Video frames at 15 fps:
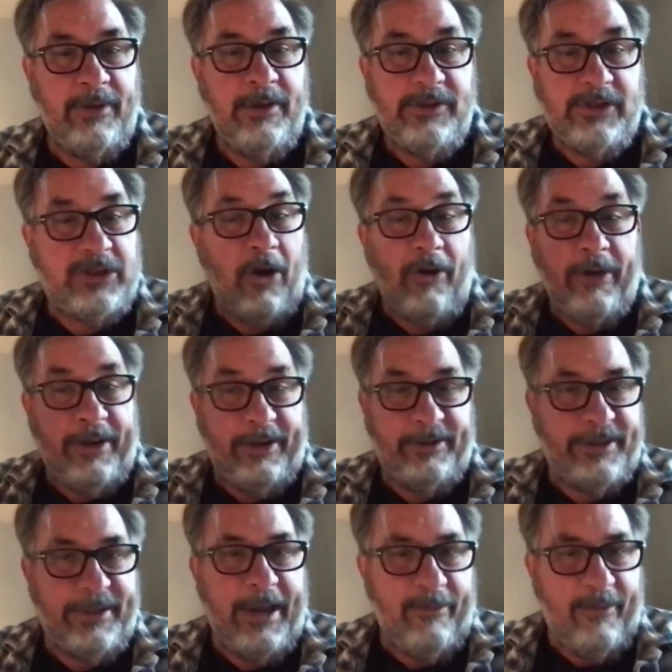starting
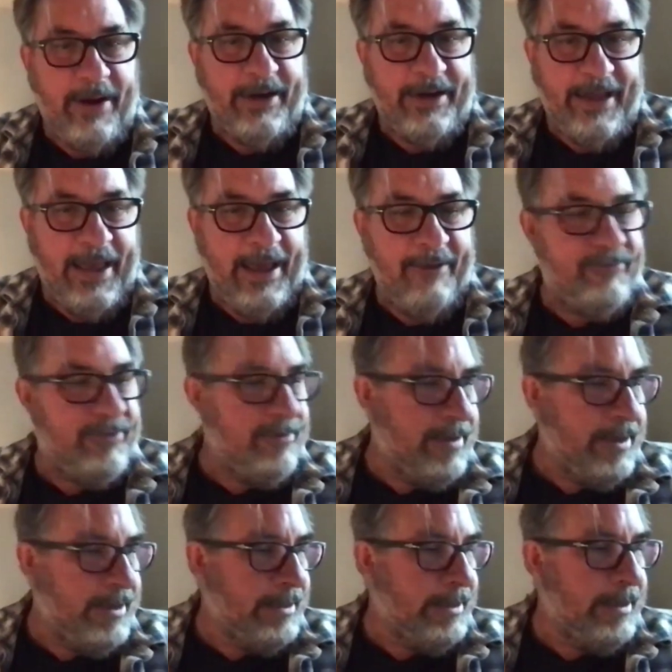to get ready to have the
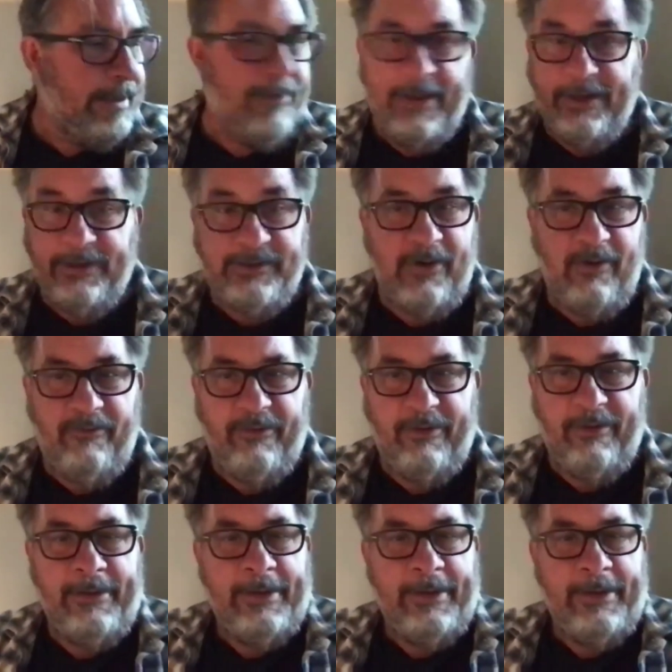meeting, and then it's over.